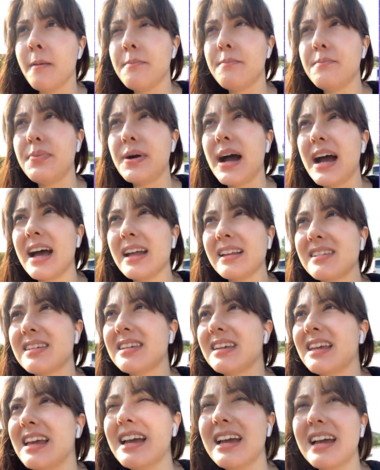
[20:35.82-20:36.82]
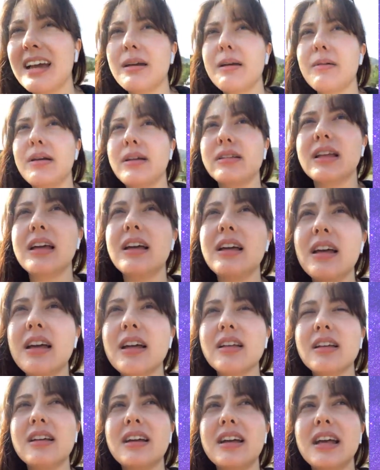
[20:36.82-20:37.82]
But
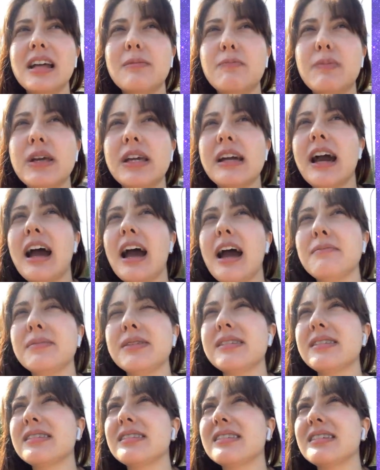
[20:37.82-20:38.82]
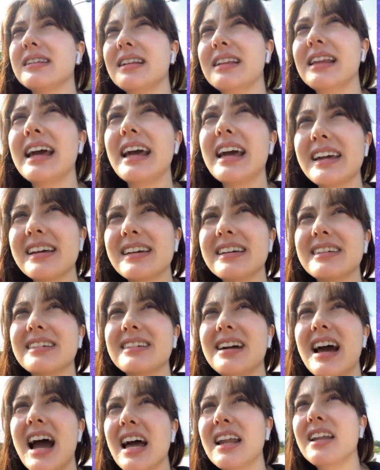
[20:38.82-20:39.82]
it becomes like
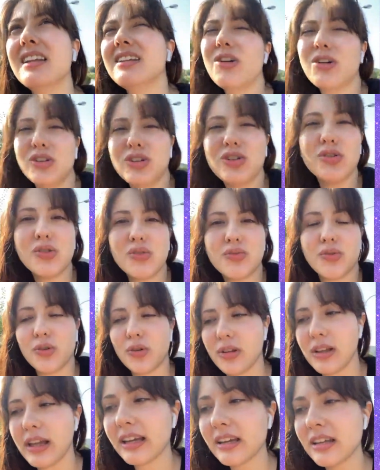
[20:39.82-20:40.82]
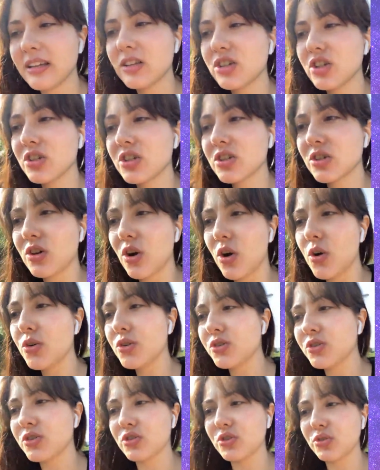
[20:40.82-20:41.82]
not useful. Like it just
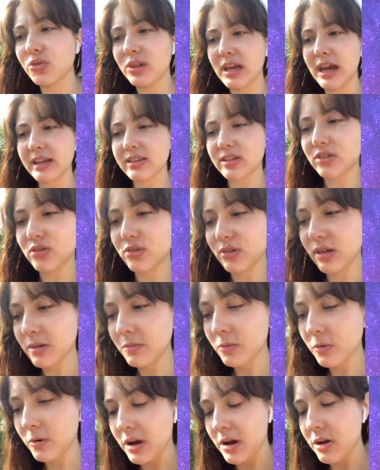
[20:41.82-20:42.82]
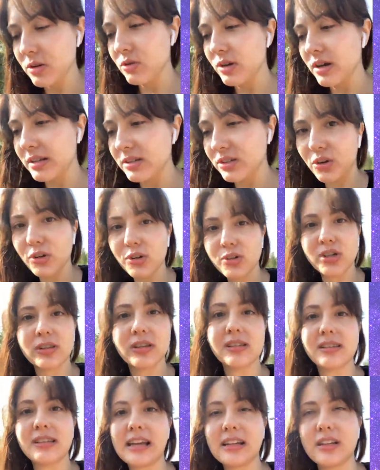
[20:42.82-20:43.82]
goes to the extreme where you are indulging
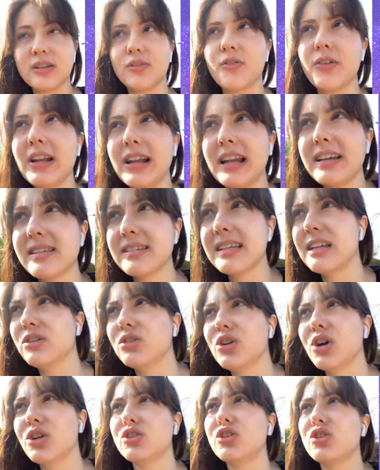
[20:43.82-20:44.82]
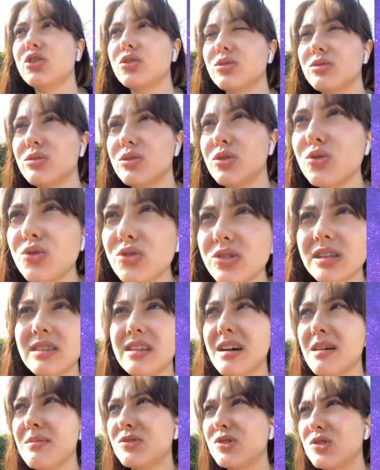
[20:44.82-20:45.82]
these negative feelings and you're not using
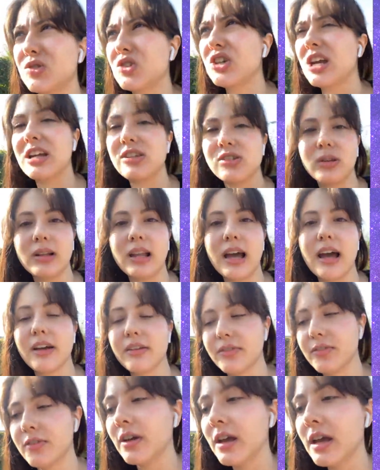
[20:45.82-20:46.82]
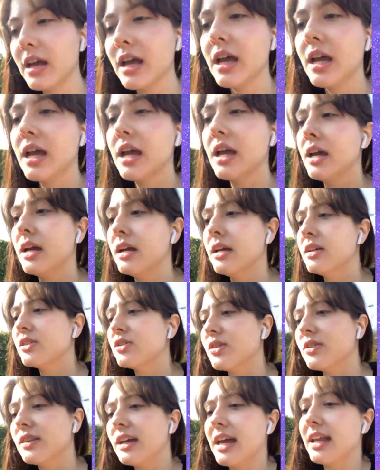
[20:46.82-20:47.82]
them to change your life.
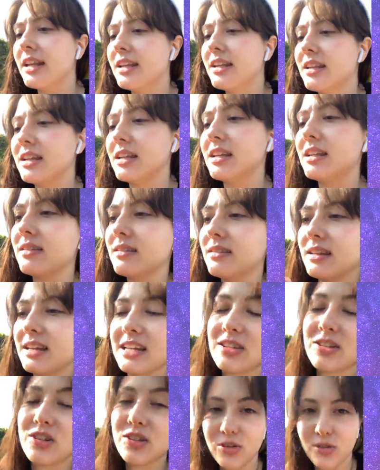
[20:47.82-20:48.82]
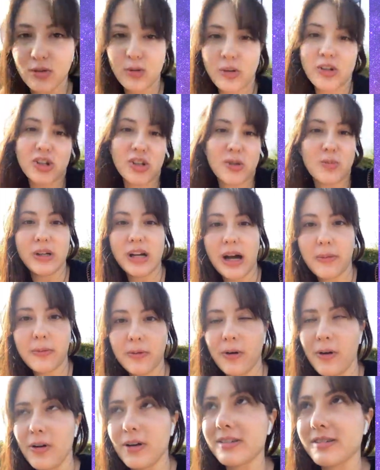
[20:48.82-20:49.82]
So then you will just become
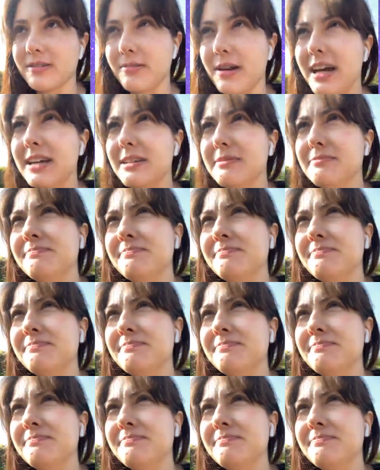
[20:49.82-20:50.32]
worse, right?